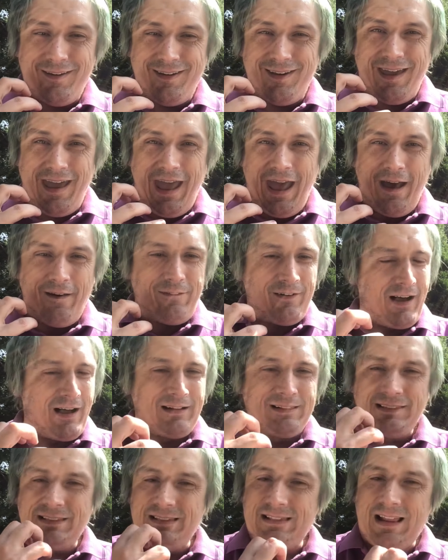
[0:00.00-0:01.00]
have a
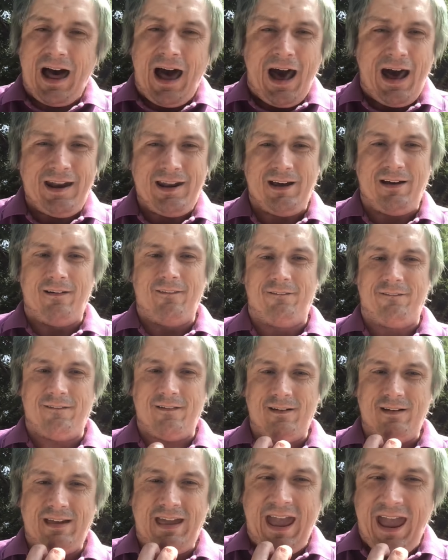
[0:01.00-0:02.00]
lot of
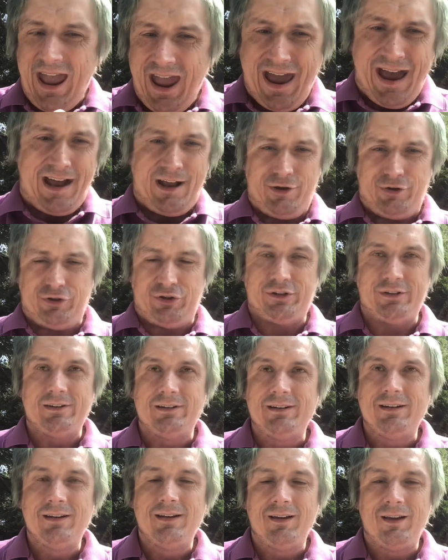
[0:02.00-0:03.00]
cash
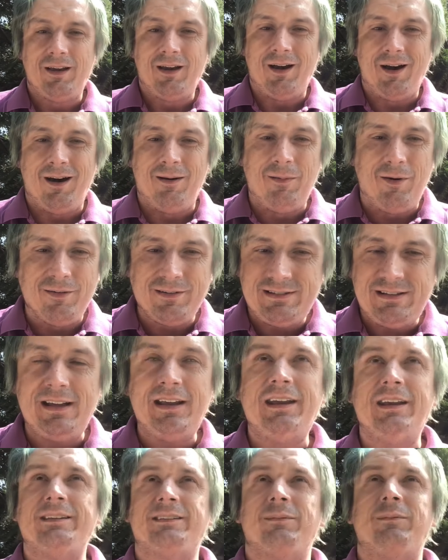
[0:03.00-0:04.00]
among teens.